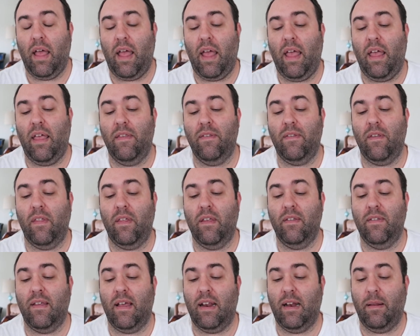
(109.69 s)
And so they
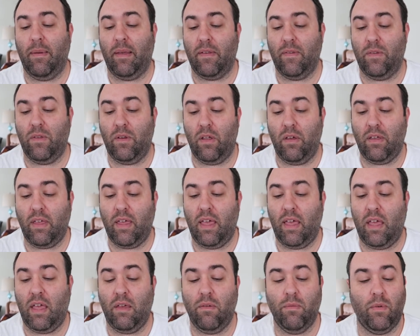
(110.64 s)
decided to make a snow
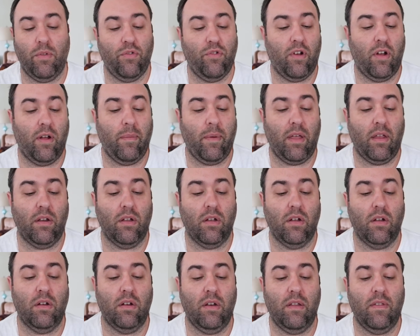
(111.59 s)
cave with
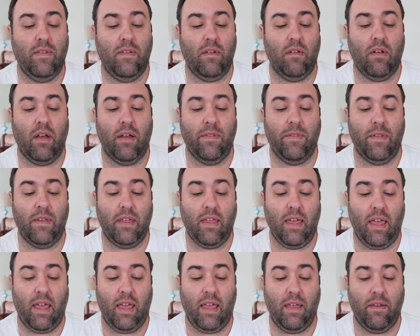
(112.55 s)
Charmander to seal off the
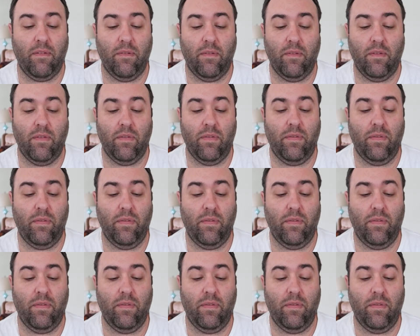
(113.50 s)
cave.